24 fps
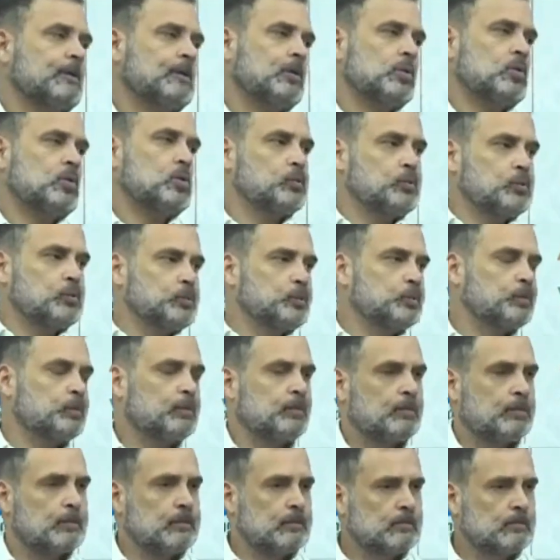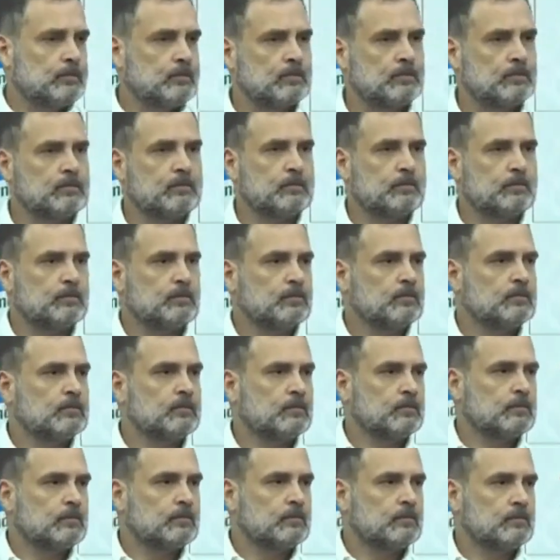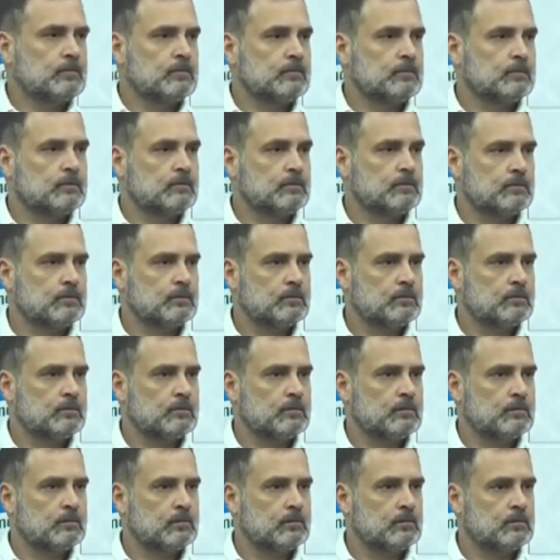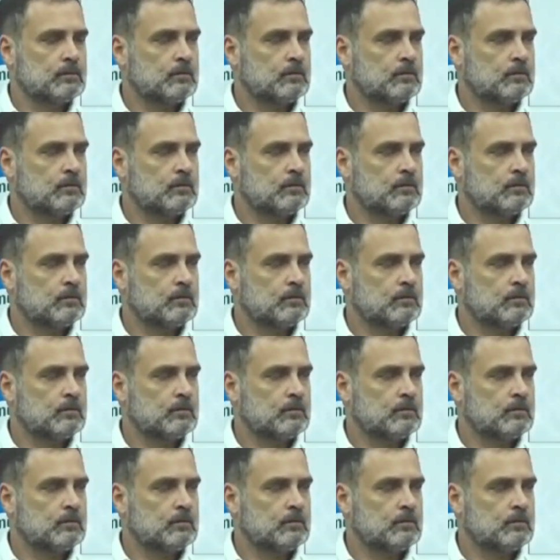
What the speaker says: [no speech]